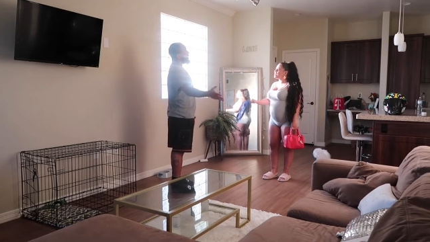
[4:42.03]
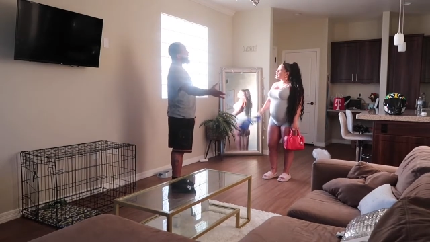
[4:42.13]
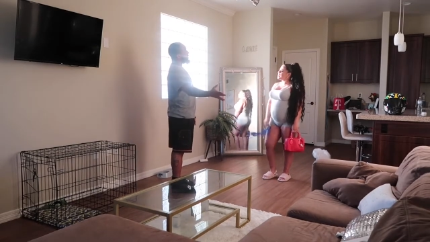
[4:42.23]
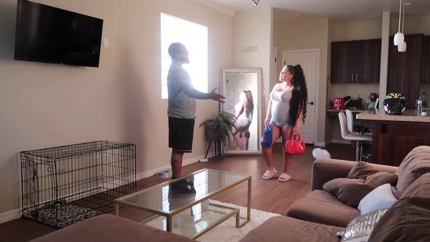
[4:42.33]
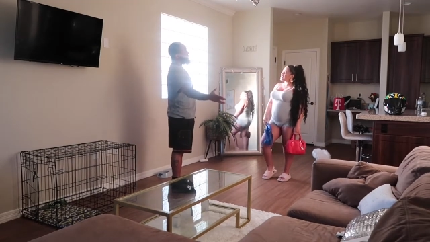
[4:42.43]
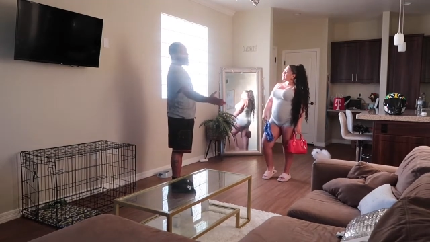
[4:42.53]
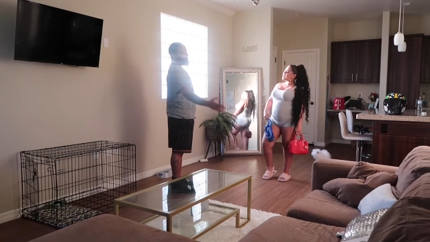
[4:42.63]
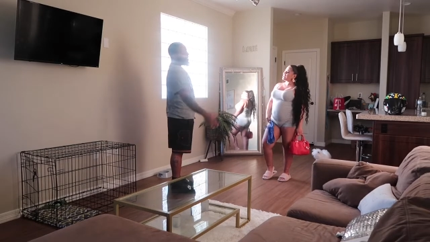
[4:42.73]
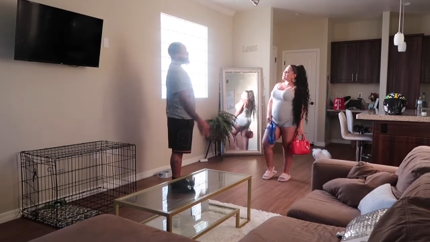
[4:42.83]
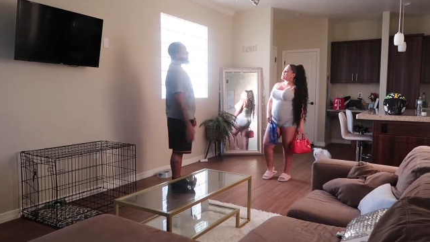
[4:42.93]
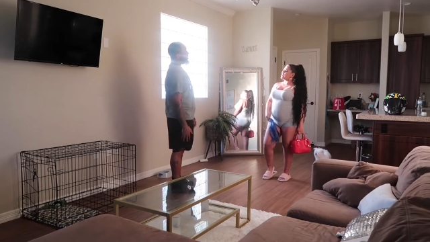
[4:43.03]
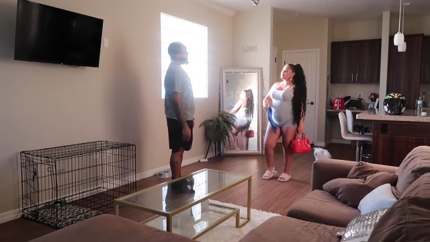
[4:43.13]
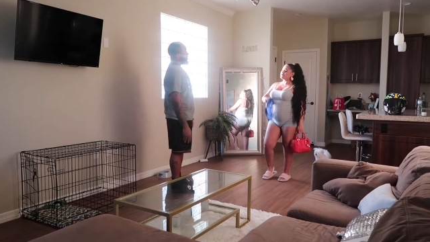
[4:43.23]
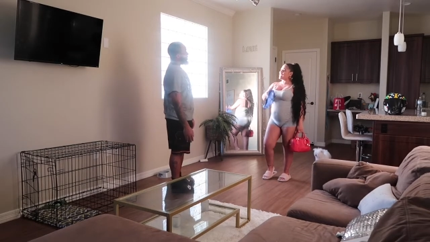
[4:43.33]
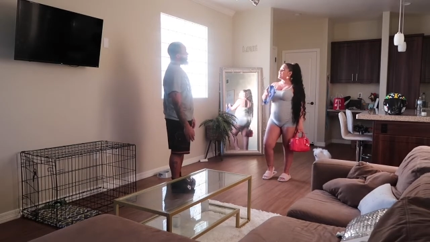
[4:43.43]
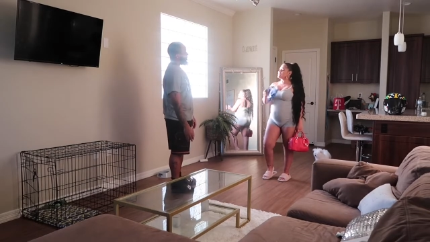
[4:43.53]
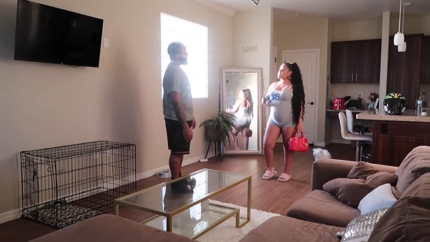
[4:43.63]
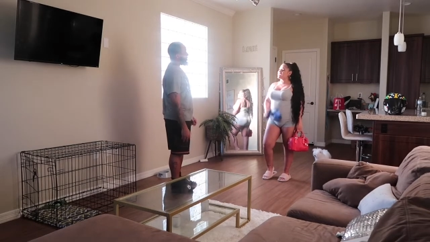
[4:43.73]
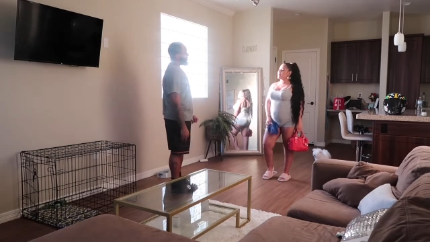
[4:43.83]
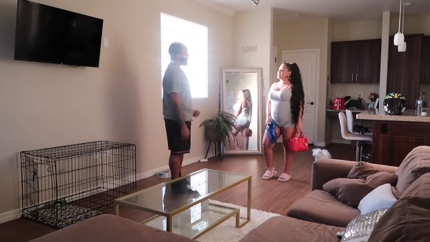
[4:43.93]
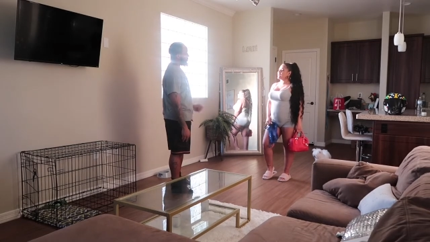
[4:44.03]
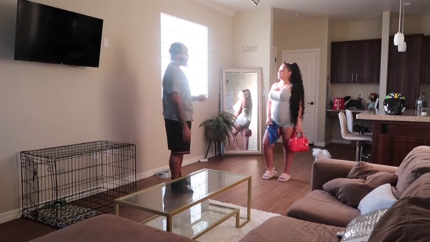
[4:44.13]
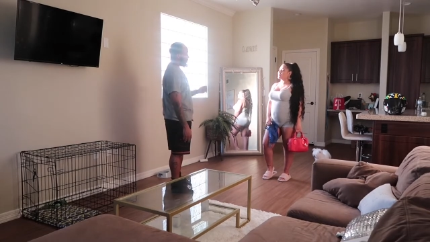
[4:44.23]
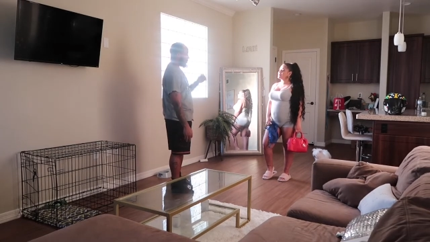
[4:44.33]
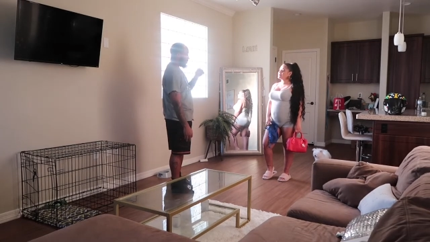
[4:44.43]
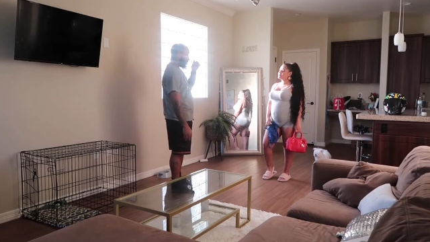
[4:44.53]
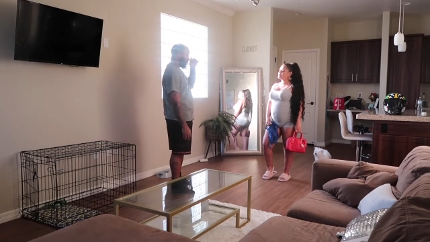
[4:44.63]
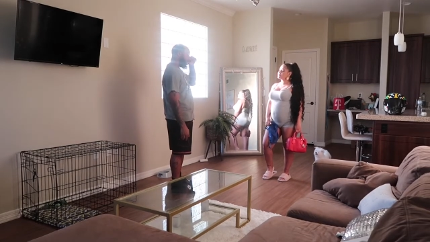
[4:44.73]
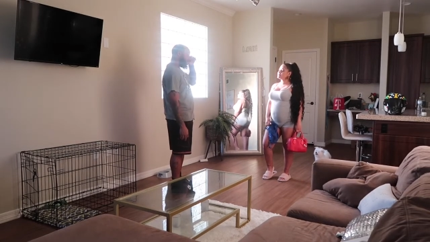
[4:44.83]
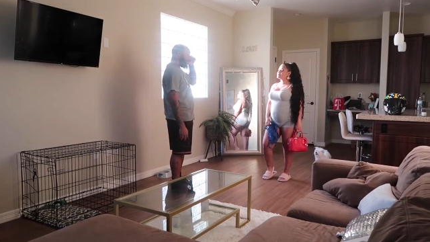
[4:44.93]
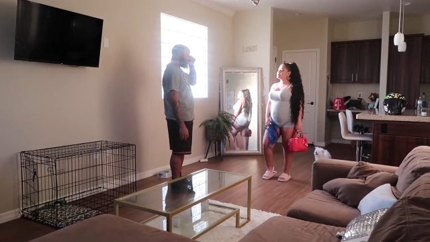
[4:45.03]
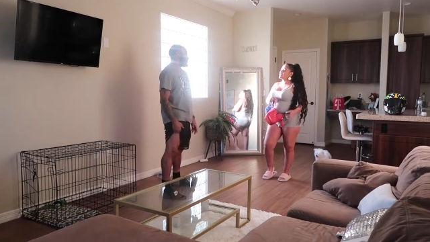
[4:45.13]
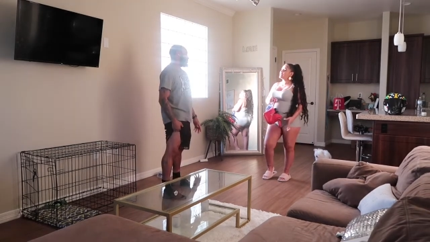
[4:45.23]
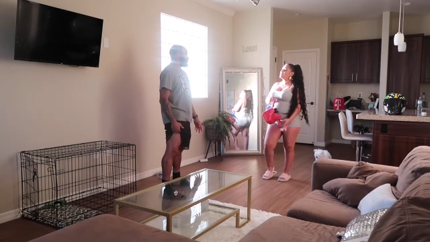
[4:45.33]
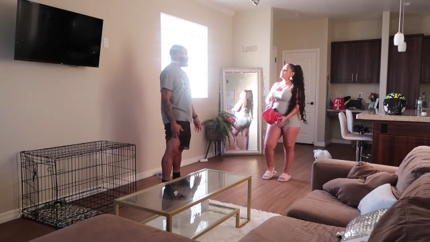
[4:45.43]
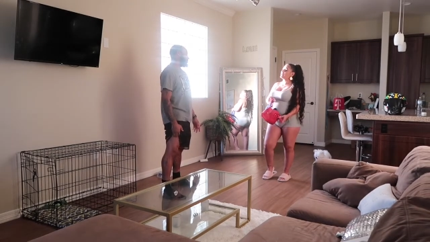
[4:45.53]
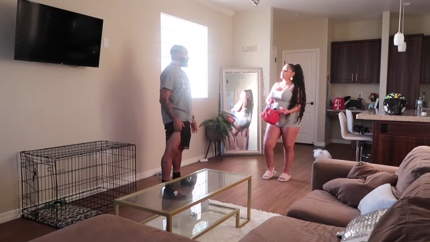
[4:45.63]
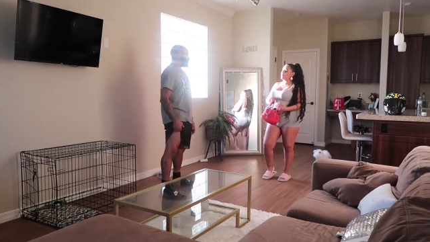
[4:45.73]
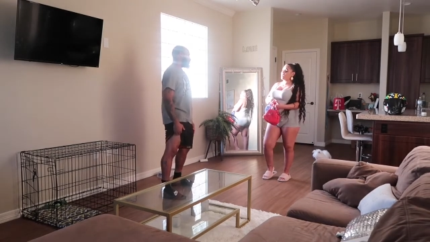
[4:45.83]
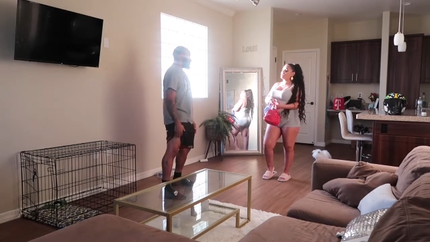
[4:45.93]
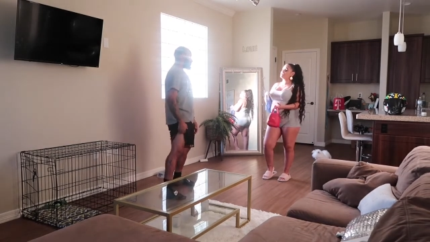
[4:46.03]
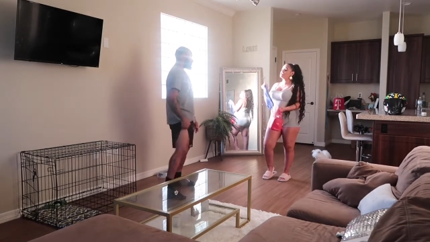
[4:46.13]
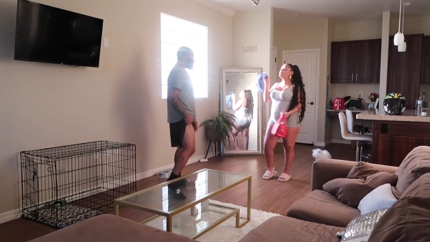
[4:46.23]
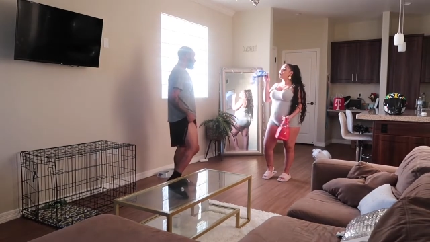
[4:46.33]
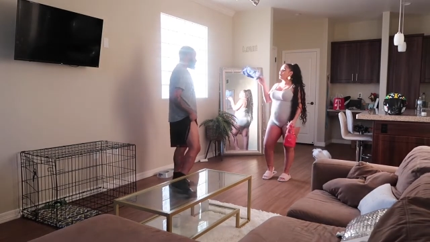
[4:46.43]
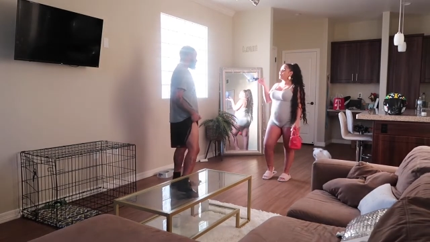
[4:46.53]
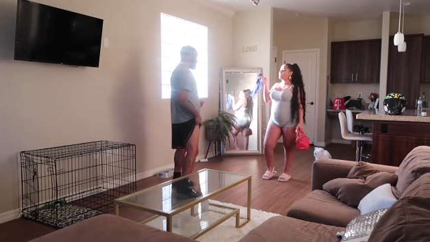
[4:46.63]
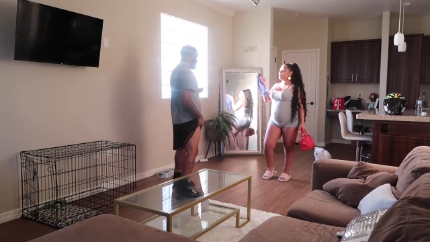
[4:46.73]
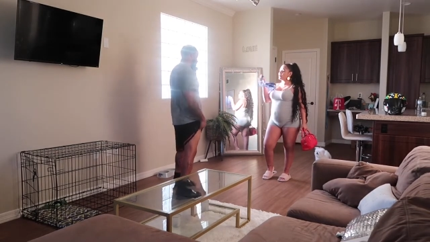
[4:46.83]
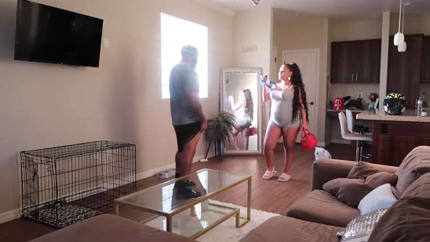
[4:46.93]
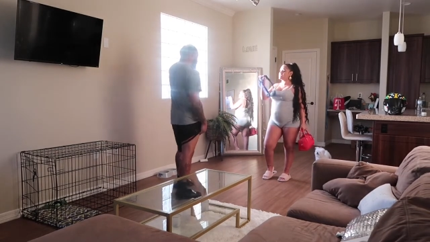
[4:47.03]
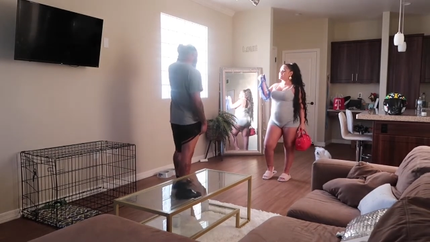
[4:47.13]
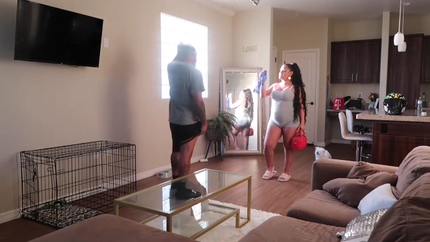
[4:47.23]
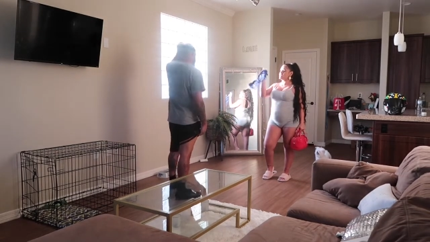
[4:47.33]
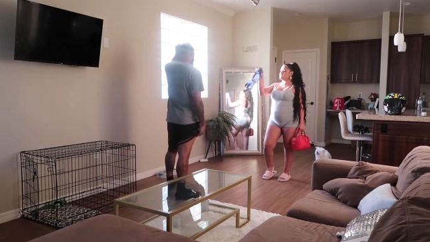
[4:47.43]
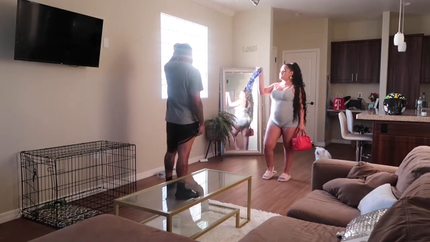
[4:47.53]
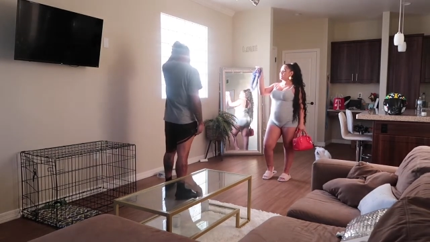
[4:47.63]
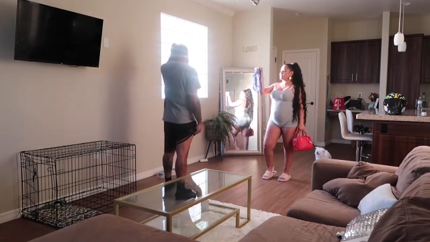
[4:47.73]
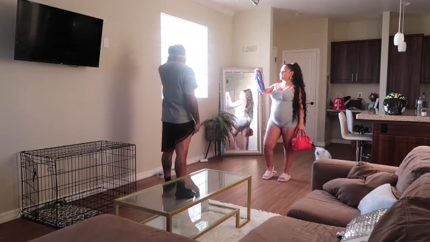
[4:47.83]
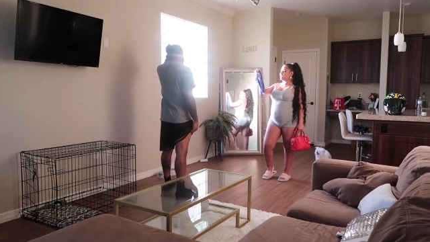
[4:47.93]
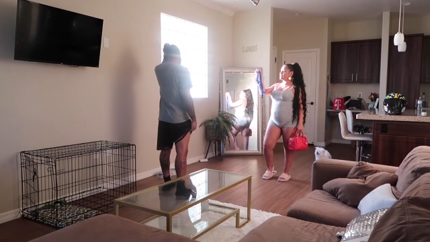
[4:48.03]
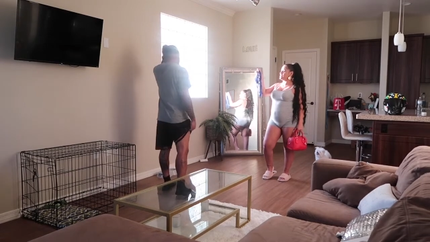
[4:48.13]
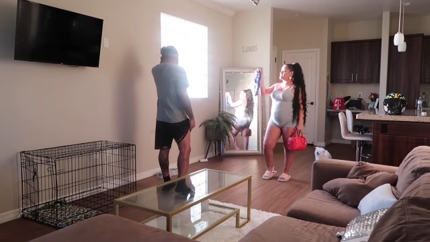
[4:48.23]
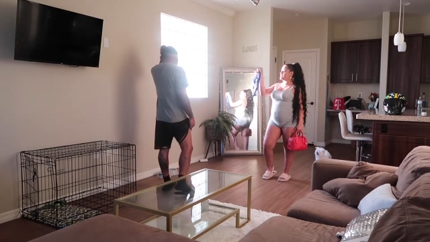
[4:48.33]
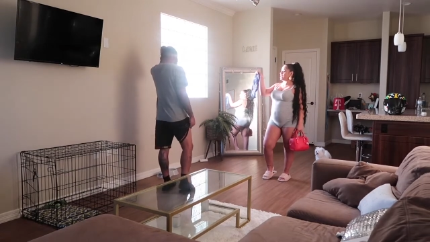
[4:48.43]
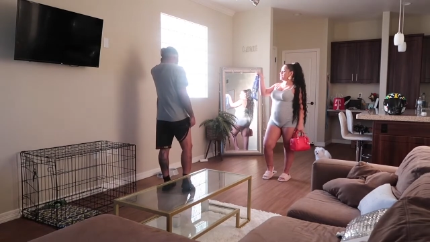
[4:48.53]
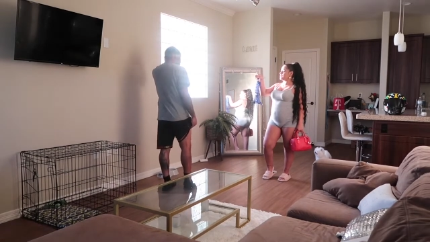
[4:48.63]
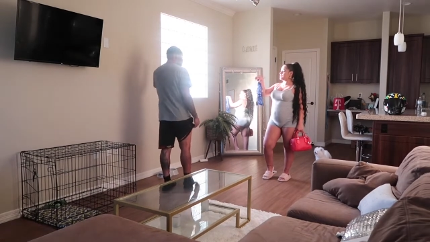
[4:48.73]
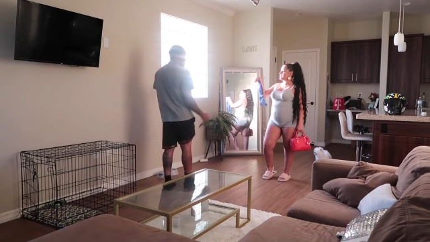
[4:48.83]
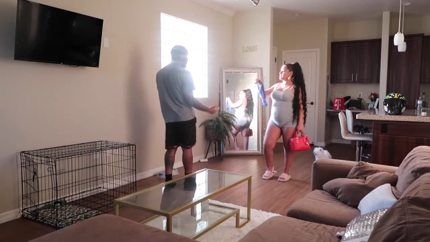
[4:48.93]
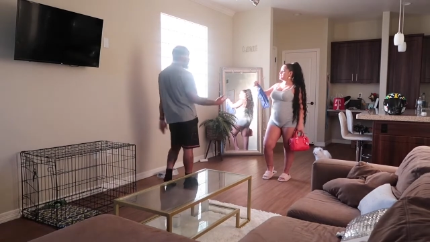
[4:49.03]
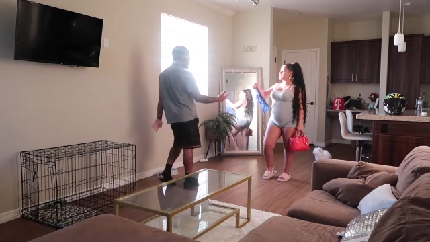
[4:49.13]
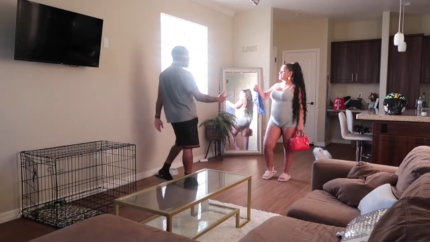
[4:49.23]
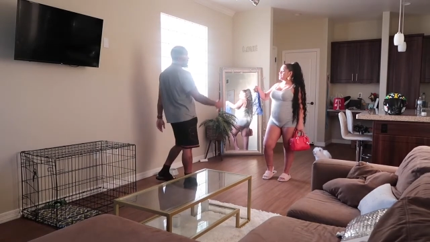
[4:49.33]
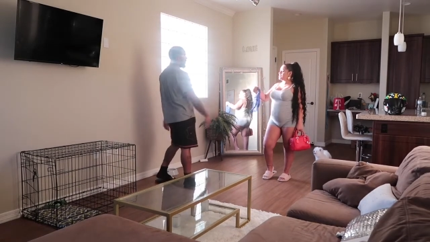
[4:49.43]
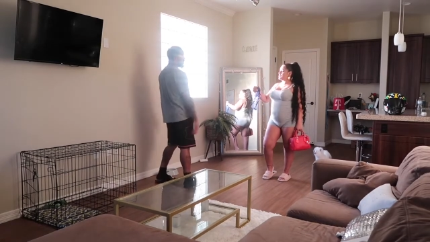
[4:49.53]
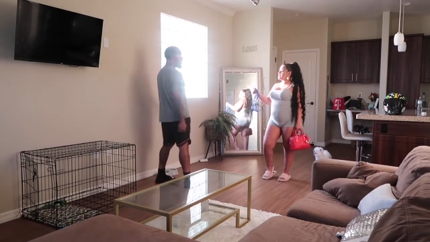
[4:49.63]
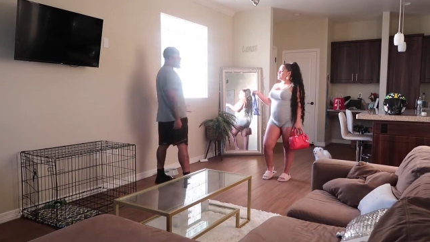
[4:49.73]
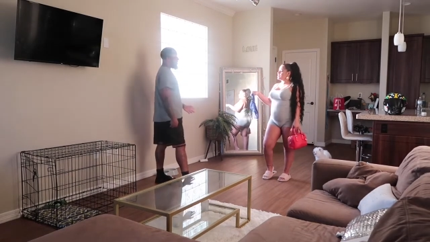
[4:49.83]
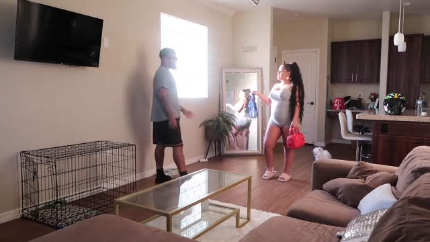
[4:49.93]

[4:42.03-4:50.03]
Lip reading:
(no speaker visible)